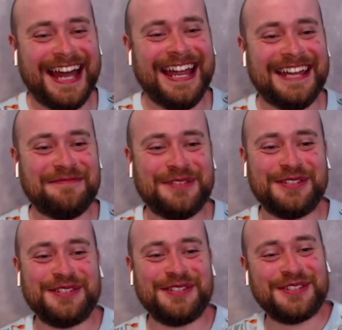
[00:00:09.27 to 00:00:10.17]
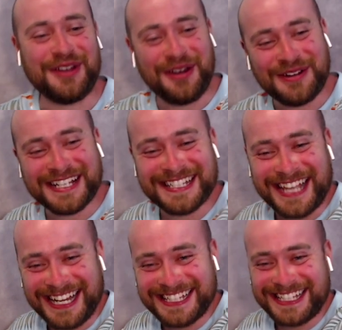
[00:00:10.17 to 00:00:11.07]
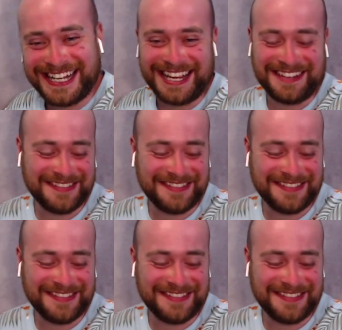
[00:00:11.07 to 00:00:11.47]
am so excited today